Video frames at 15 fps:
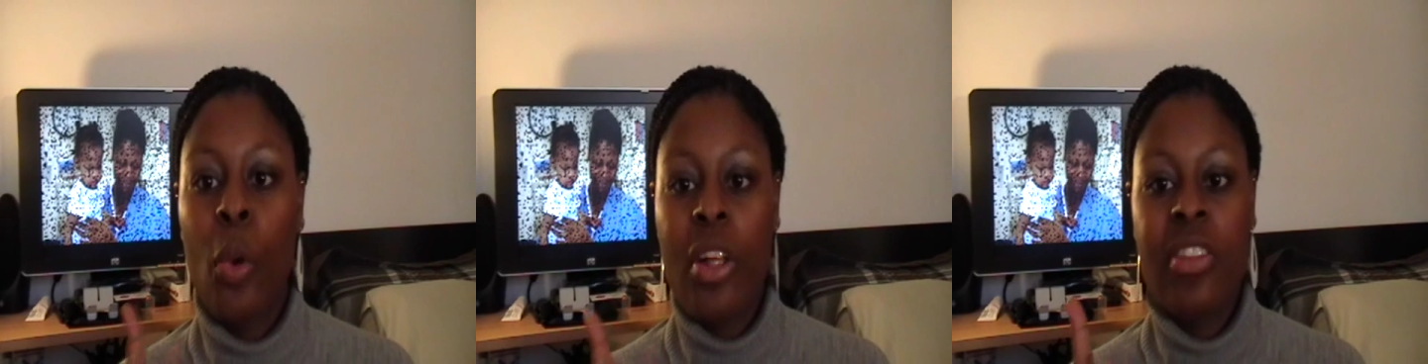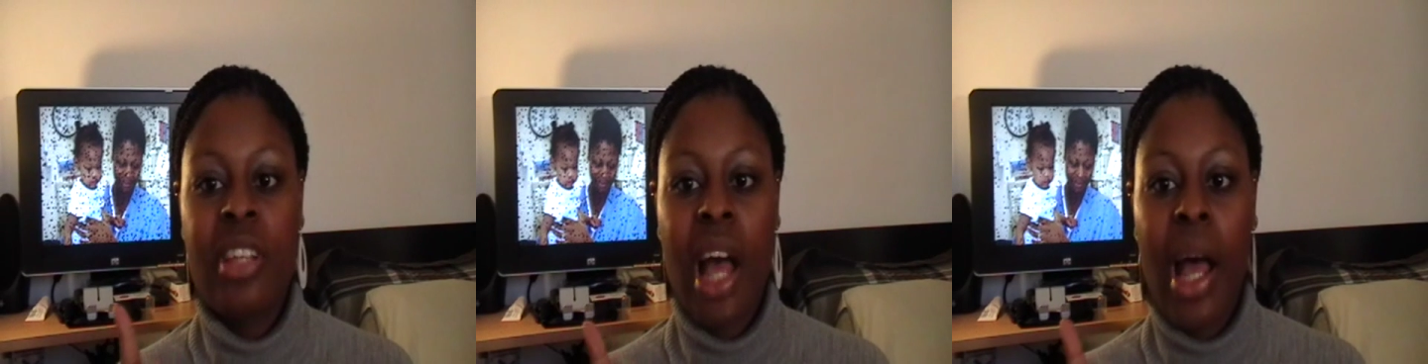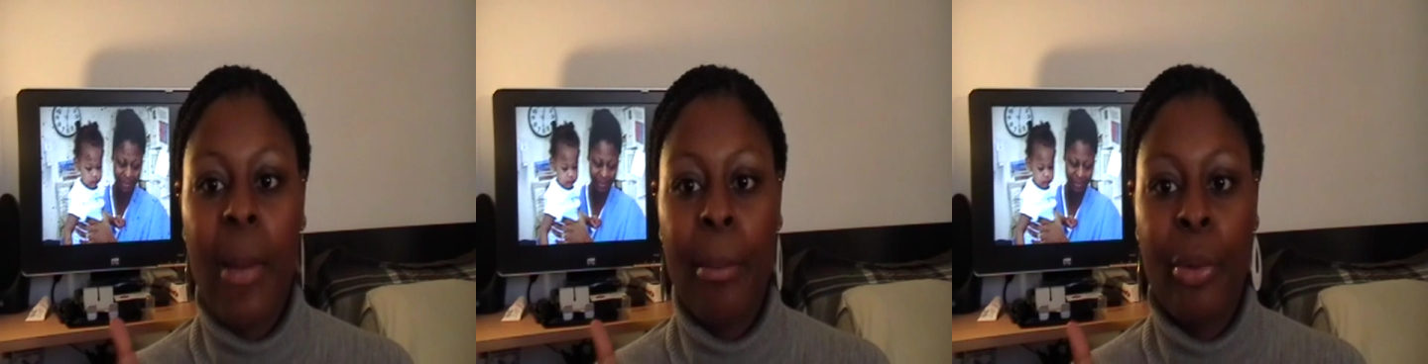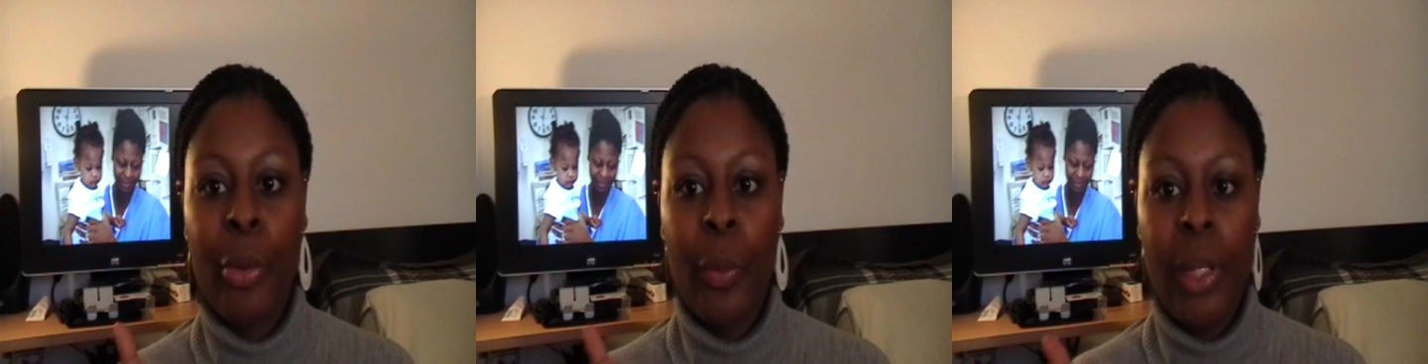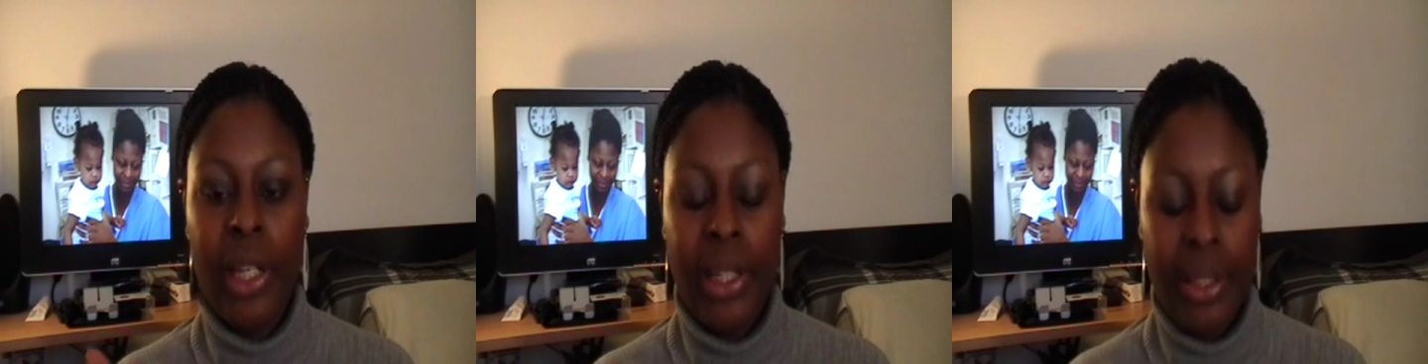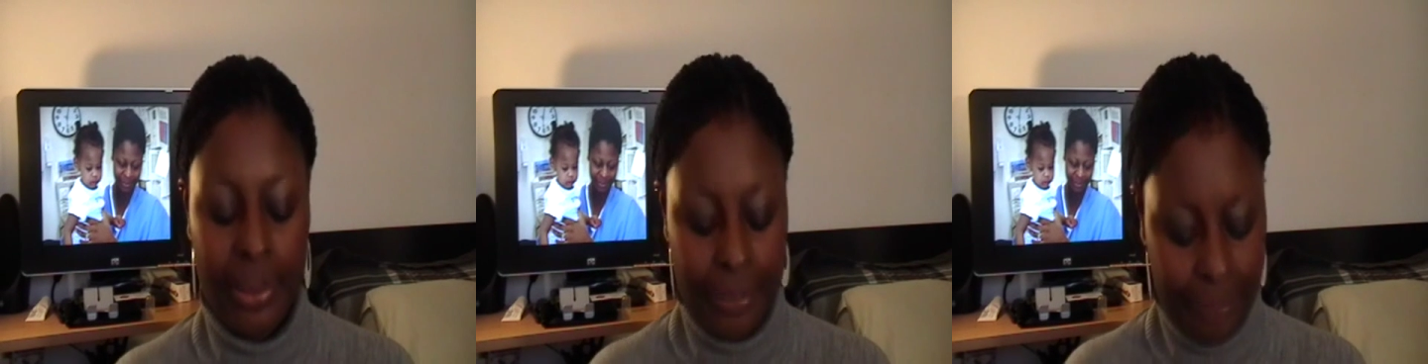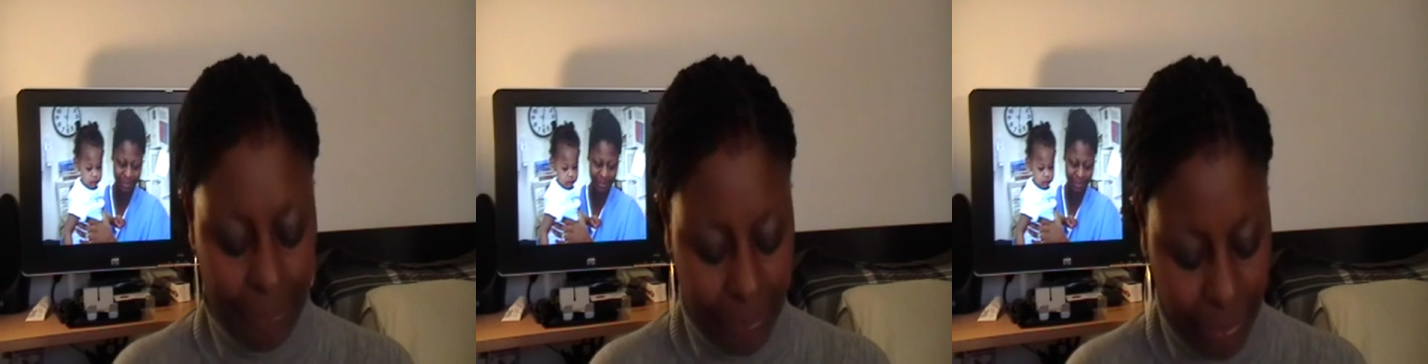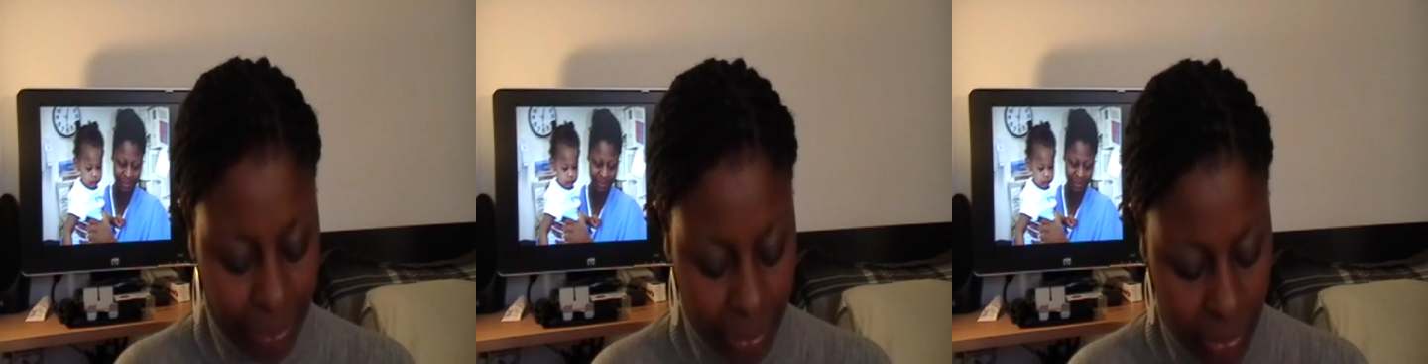one time per week.
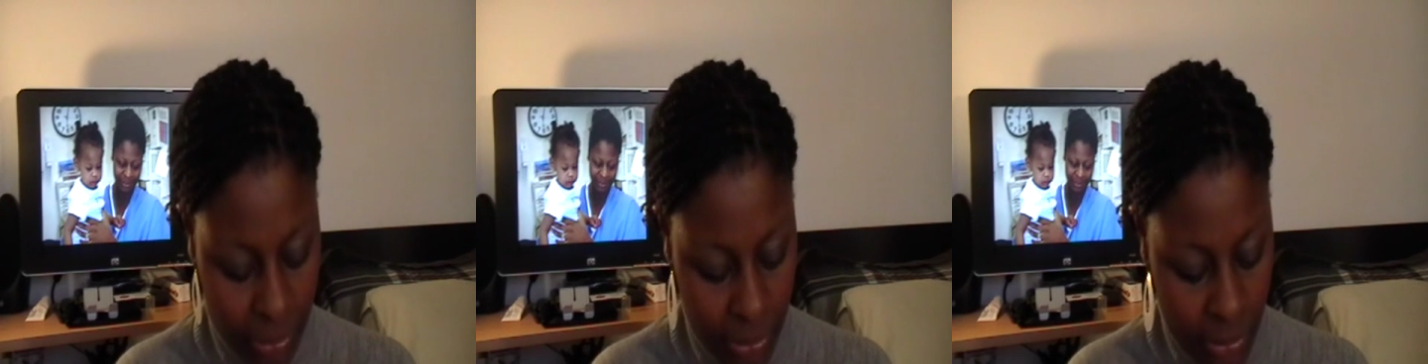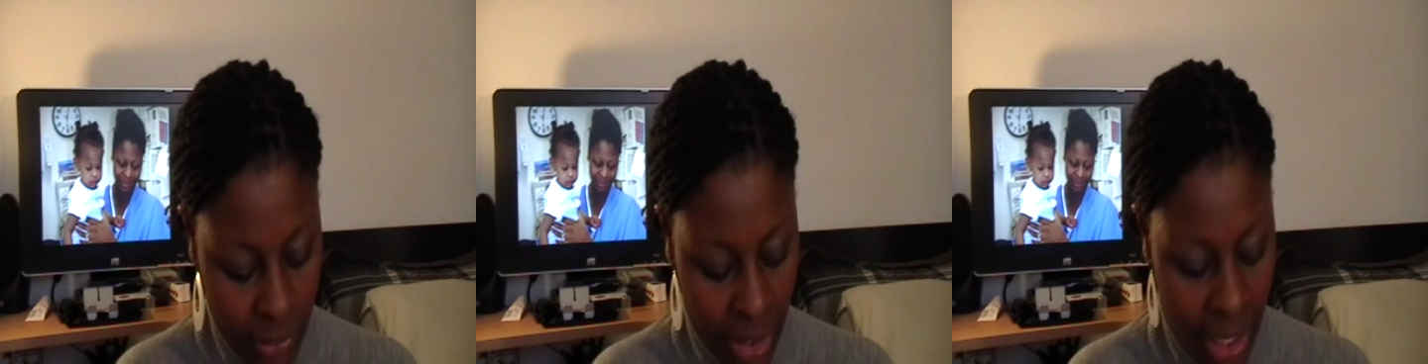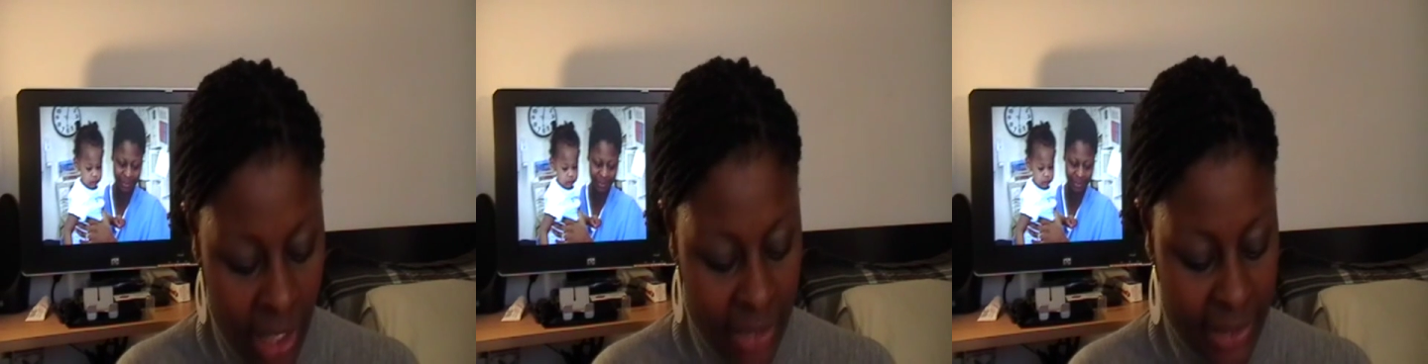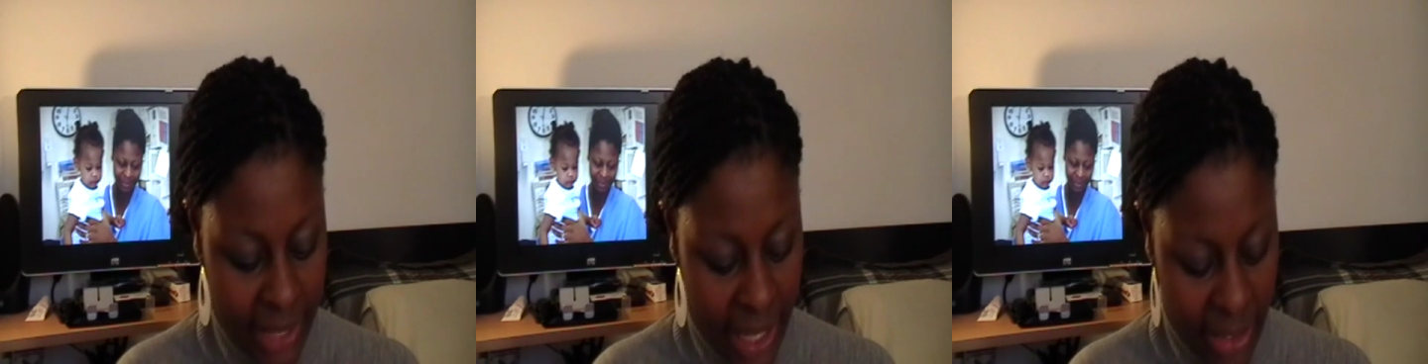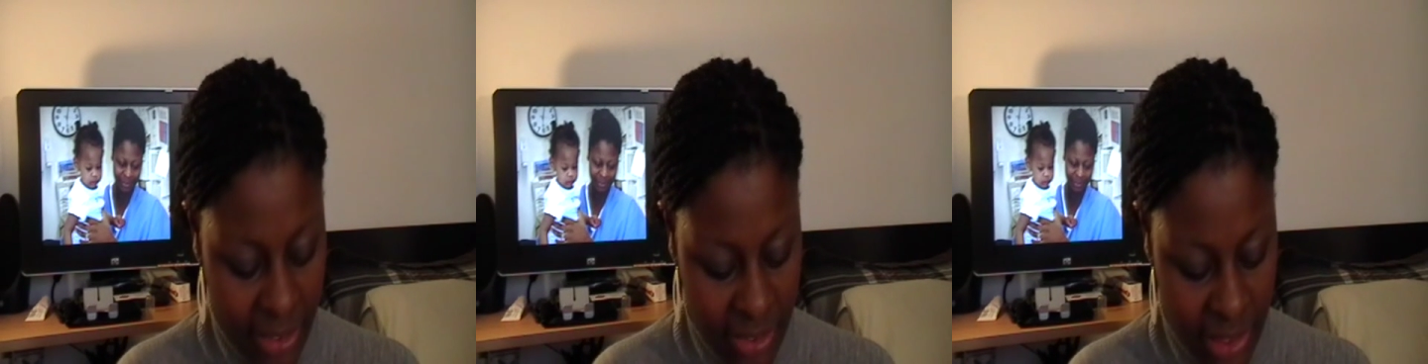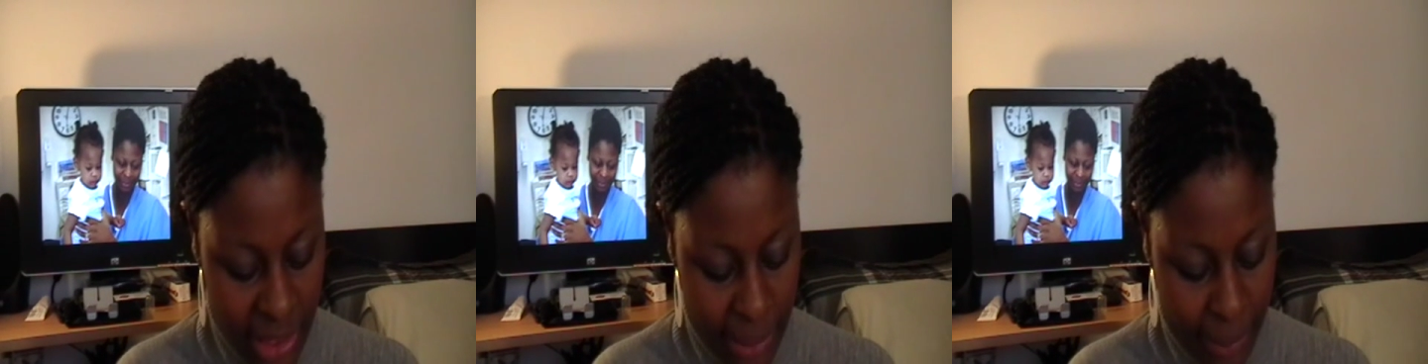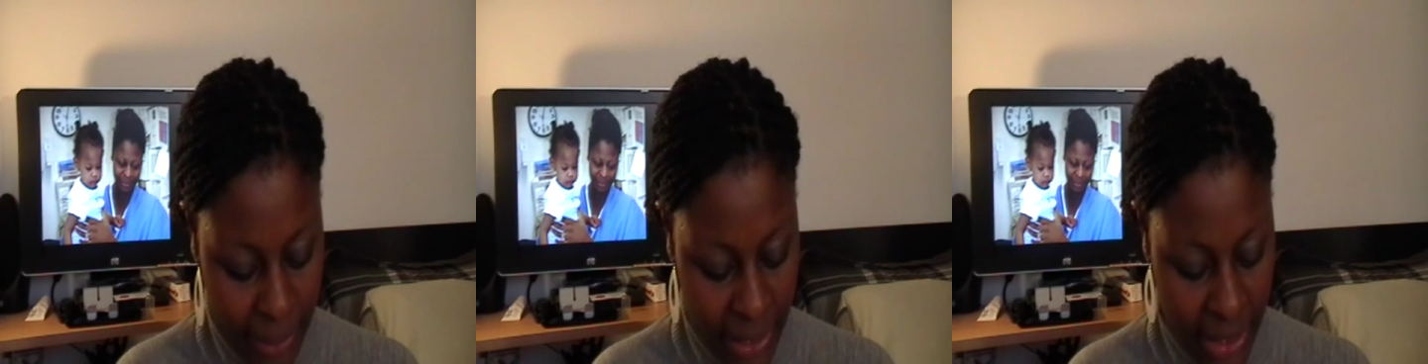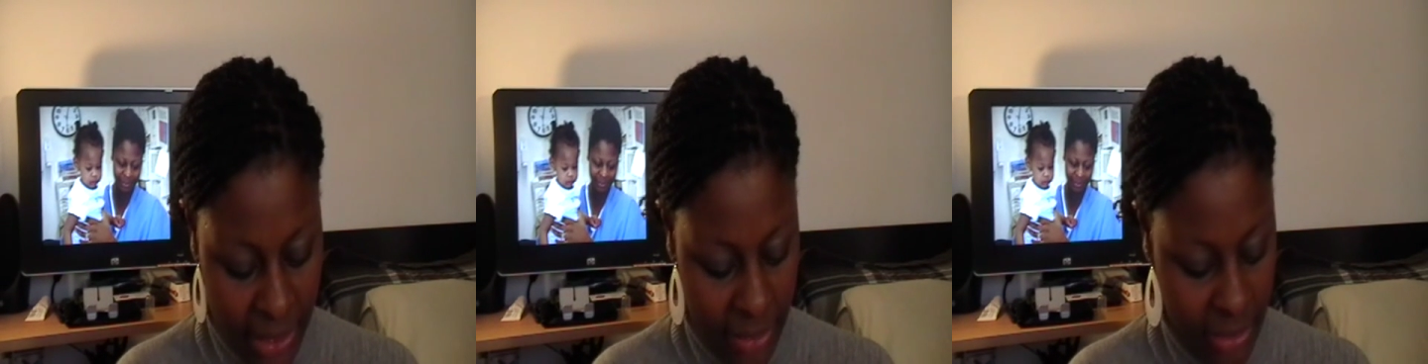Next tip
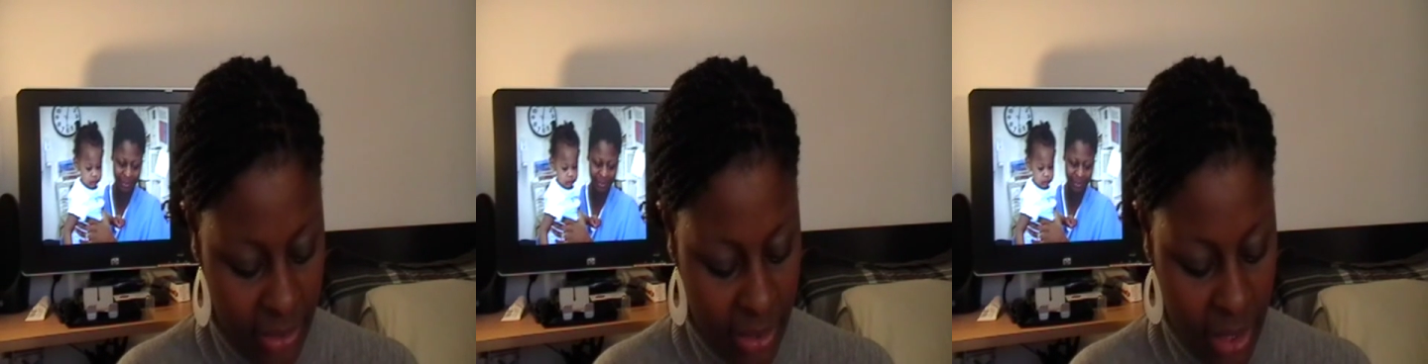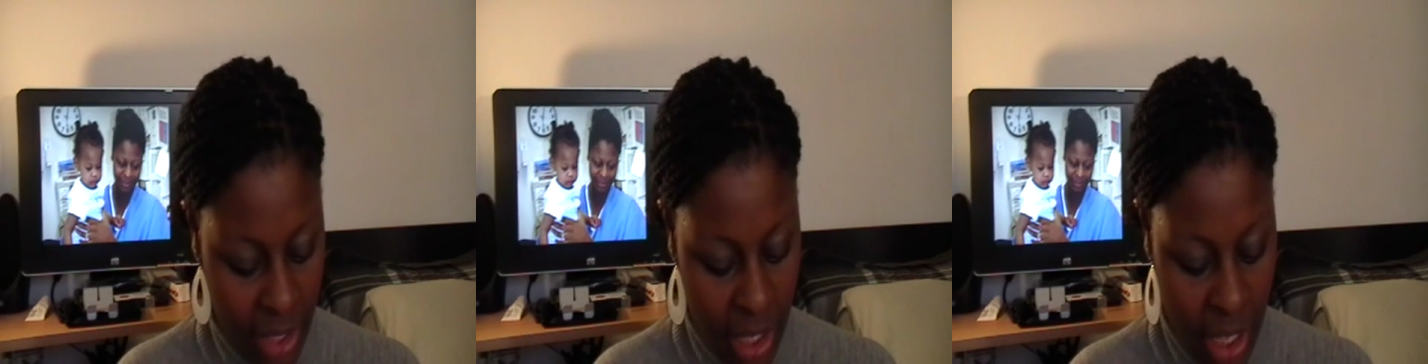is